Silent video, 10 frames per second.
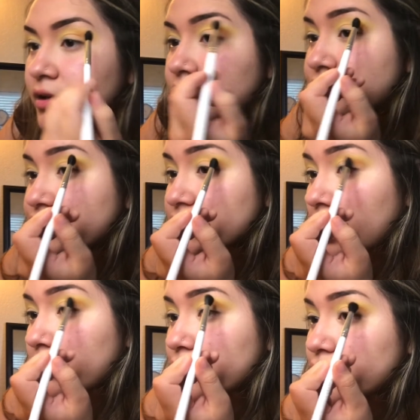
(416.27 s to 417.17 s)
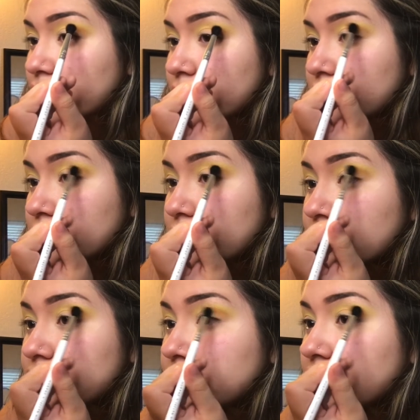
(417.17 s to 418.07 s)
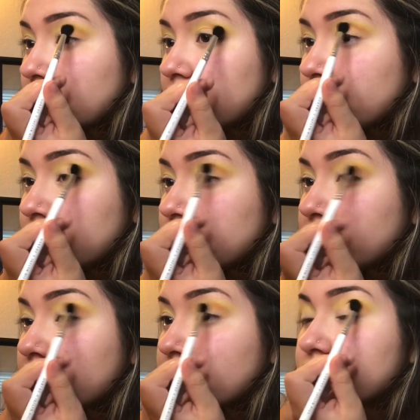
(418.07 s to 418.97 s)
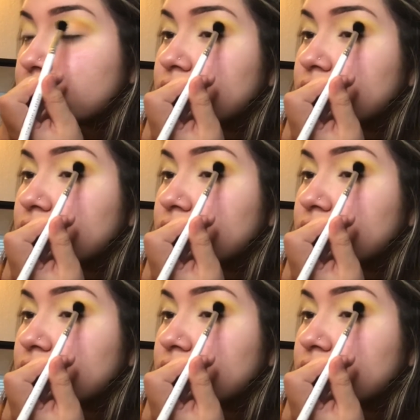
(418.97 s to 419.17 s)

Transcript: She's coming through. She's coming through.